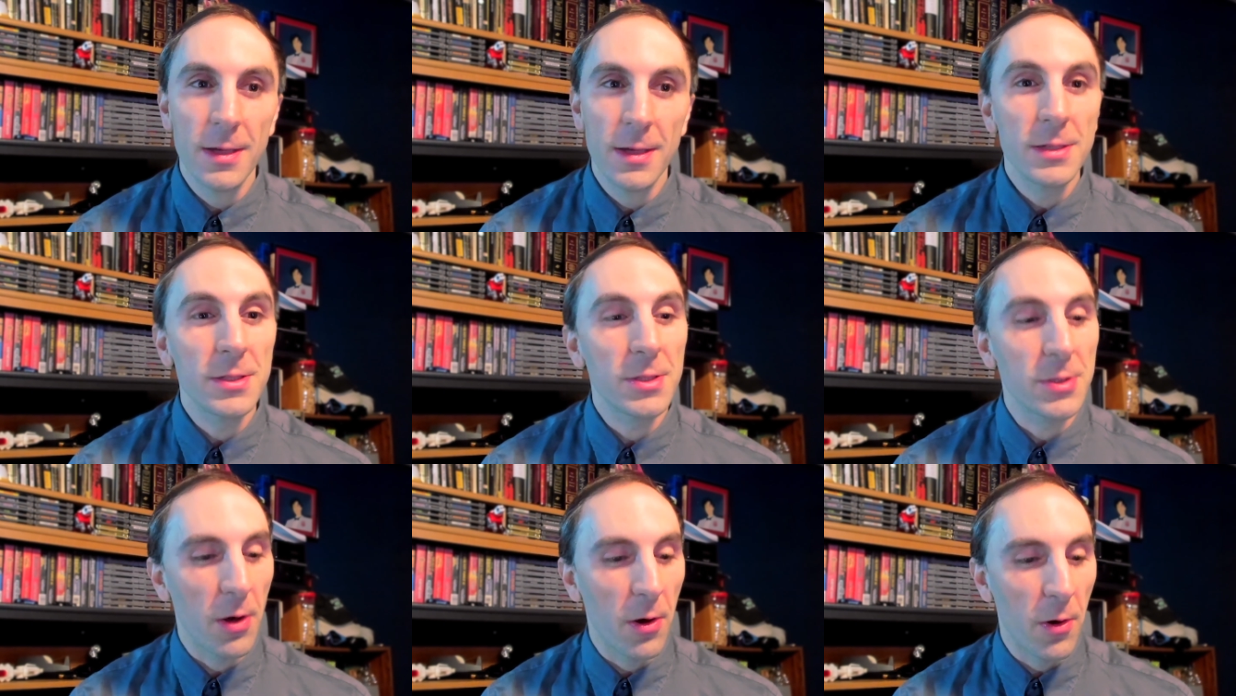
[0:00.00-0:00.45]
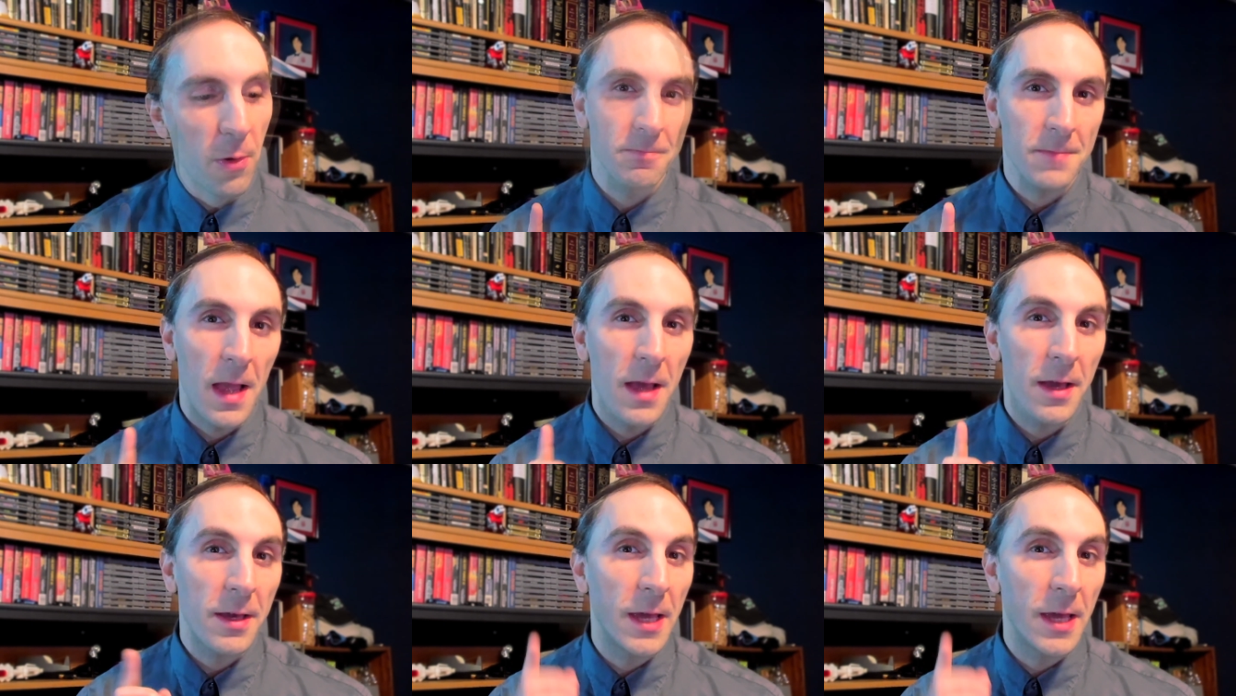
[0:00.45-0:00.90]

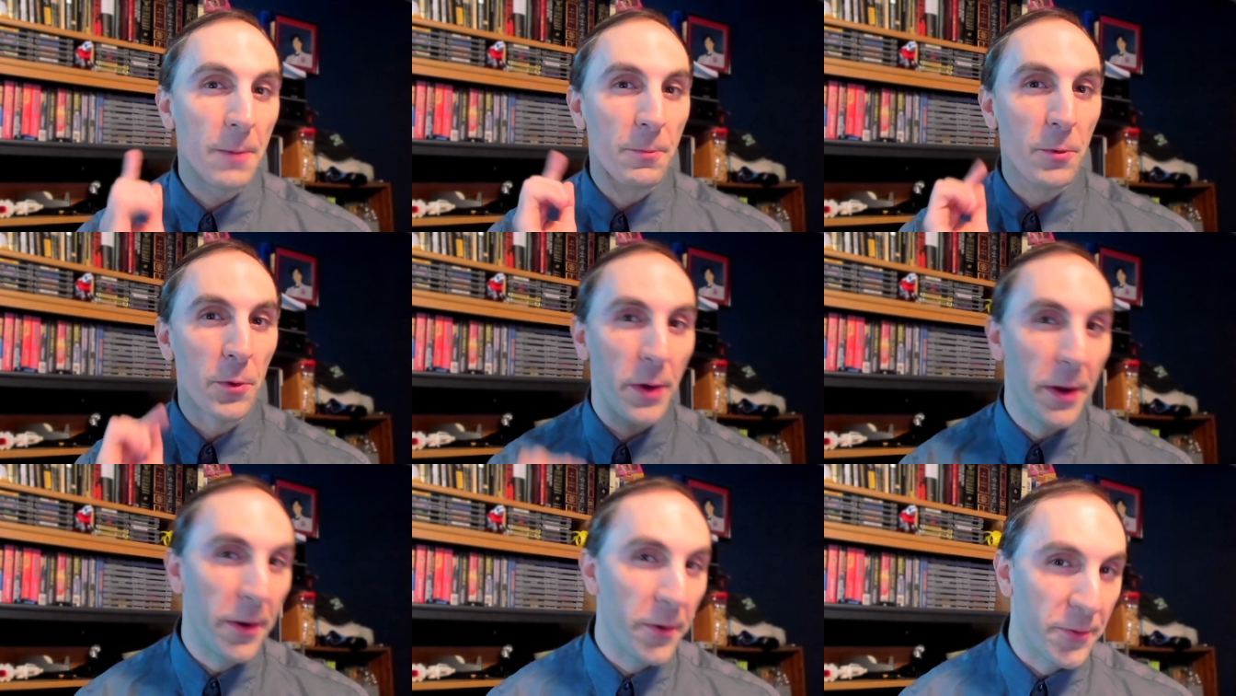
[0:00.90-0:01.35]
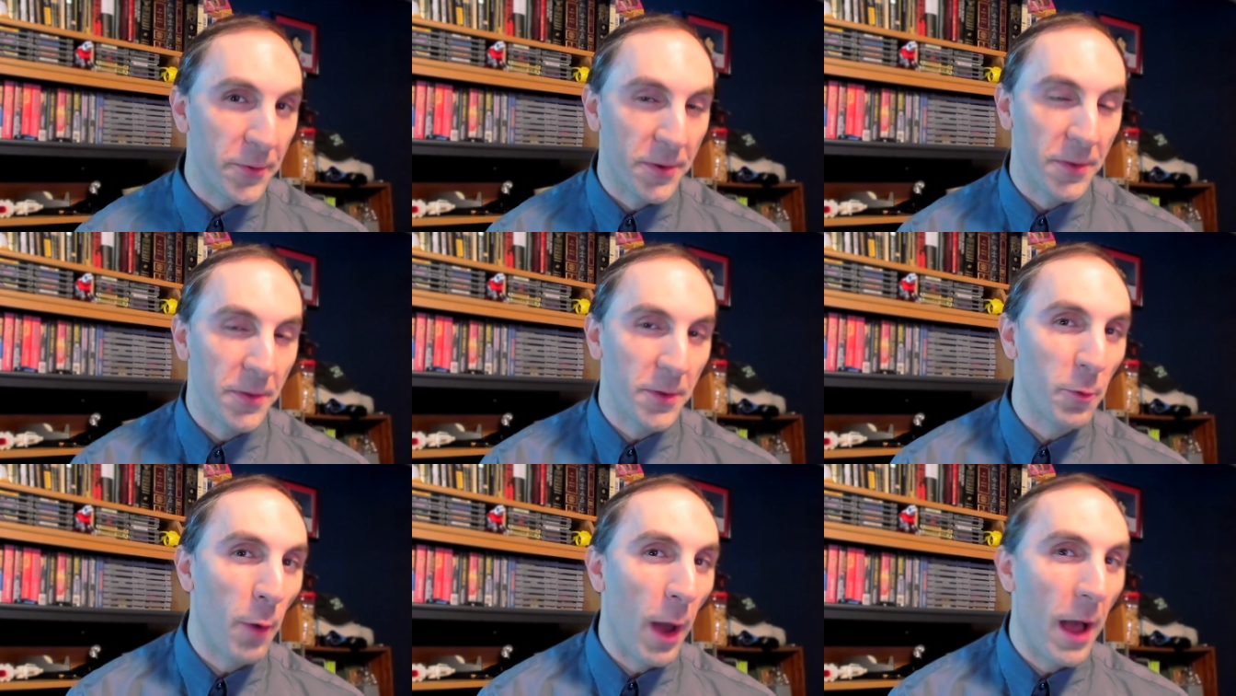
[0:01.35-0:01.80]
So keep your ear to
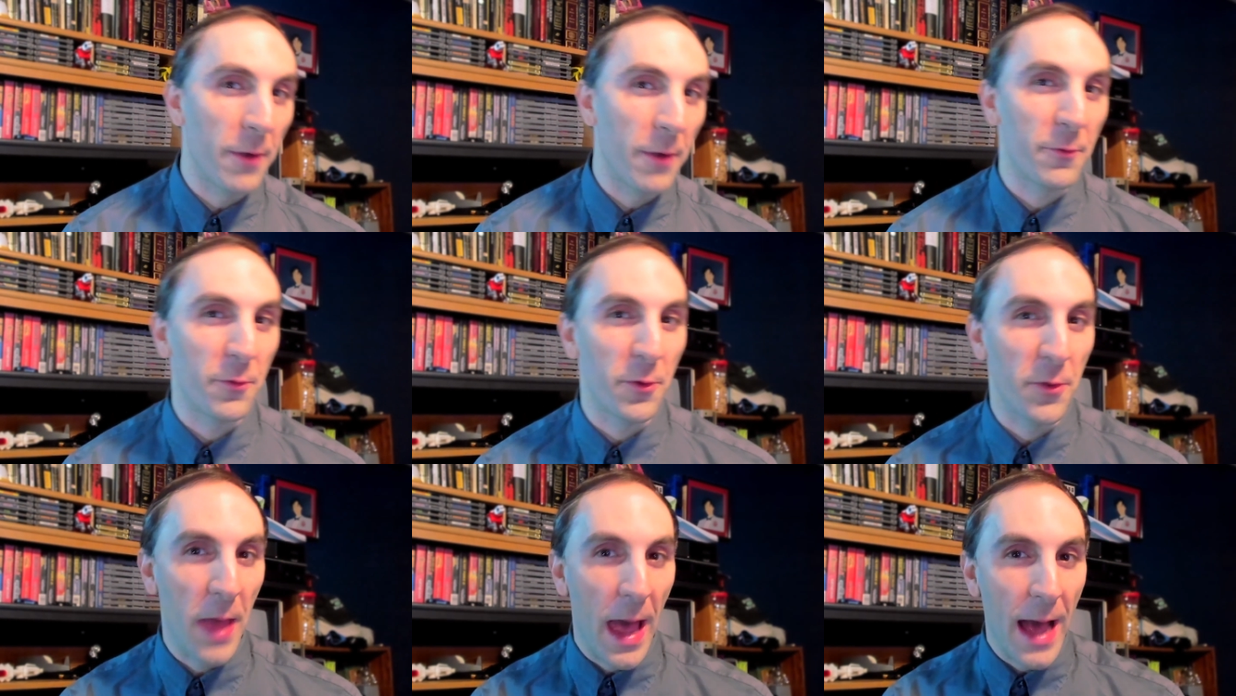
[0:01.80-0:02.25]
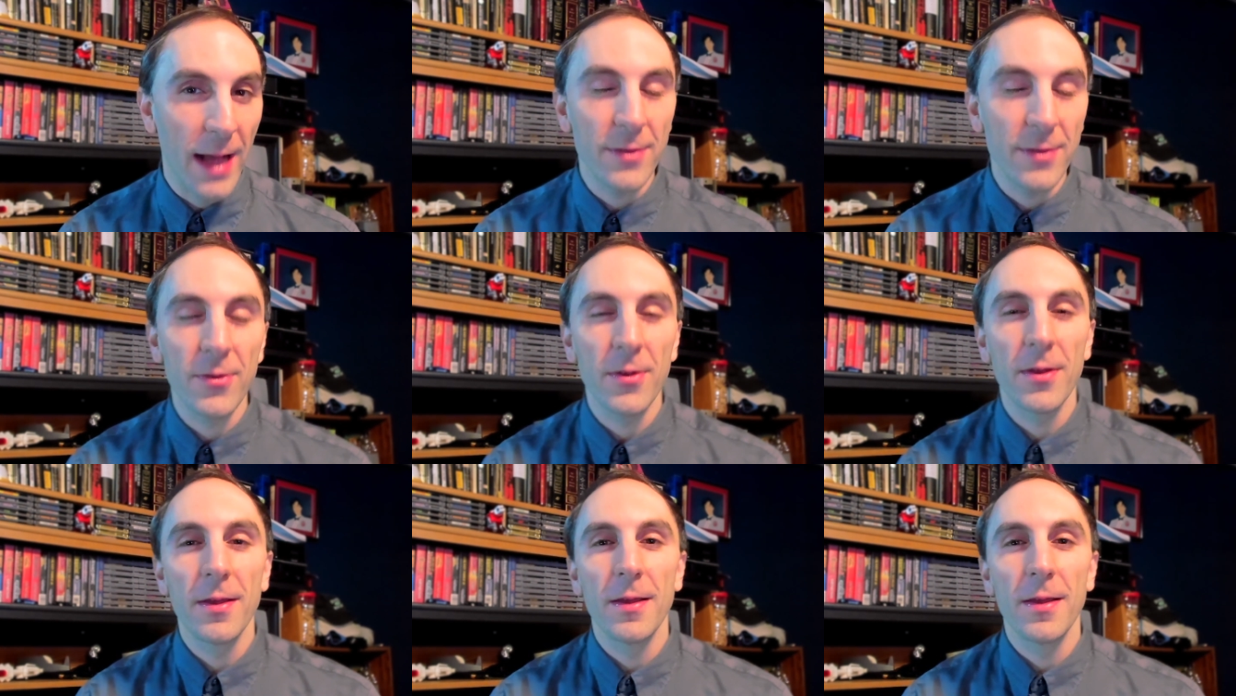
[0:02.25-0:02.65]
the ground for that.